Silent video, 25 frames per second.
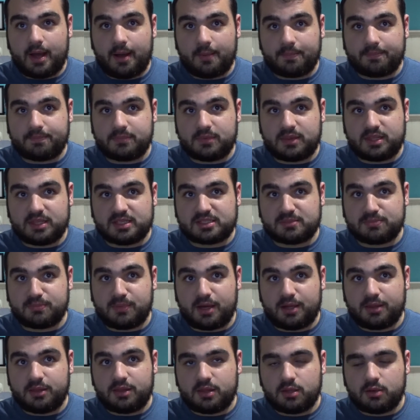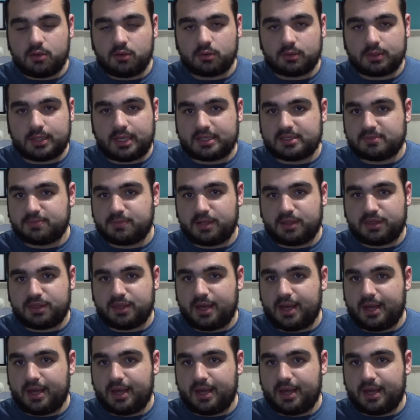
up this month or next month.